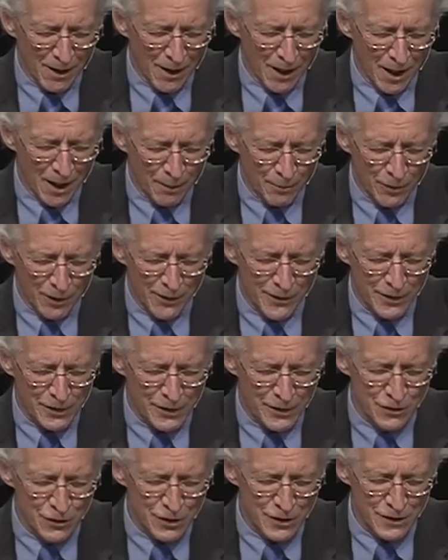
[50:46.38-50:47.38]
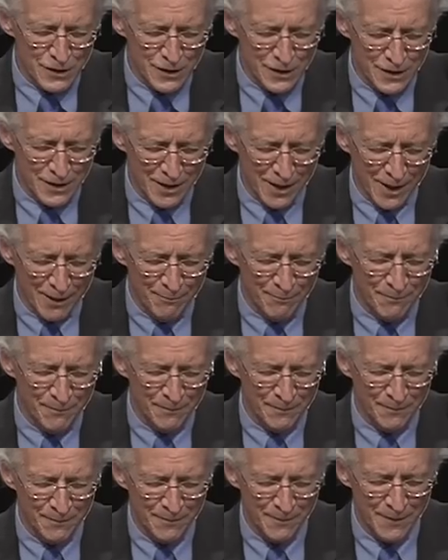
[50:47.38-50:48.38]
I pray this in Jesus' name.
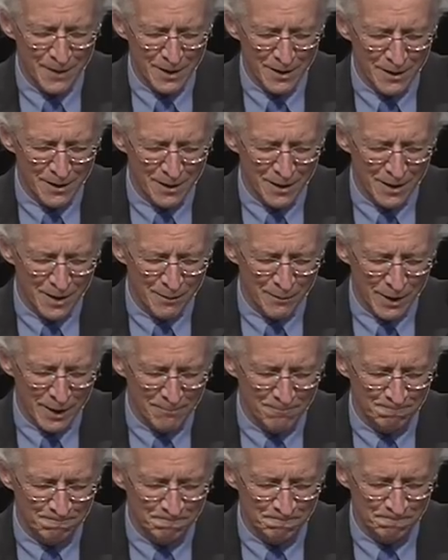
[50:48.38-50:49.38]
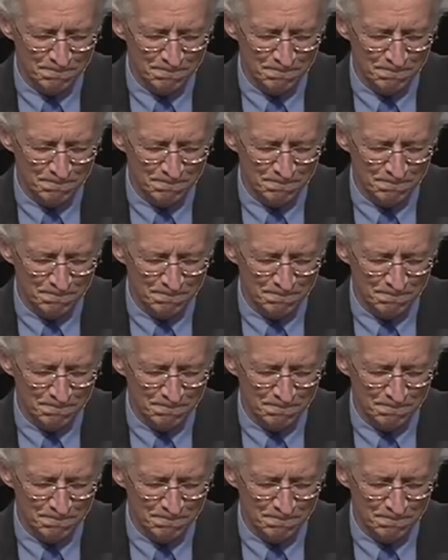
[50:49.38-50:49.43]
Amen.